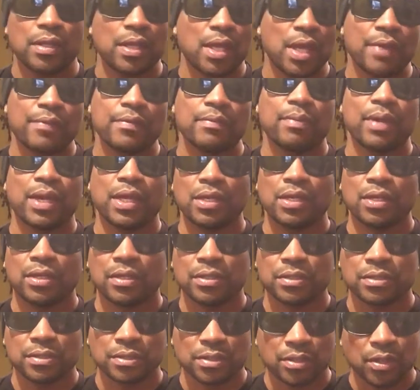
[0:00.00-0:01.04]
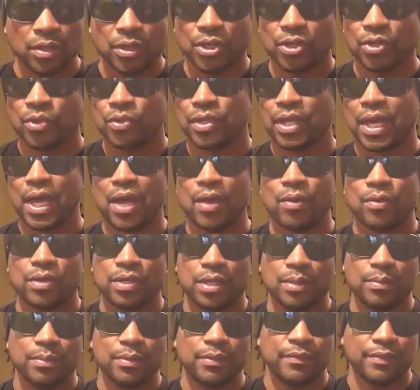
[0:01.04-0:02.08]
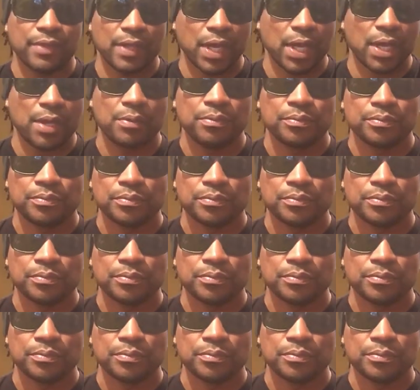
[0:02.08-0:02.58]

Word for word: everybody's going to know the outcome of that.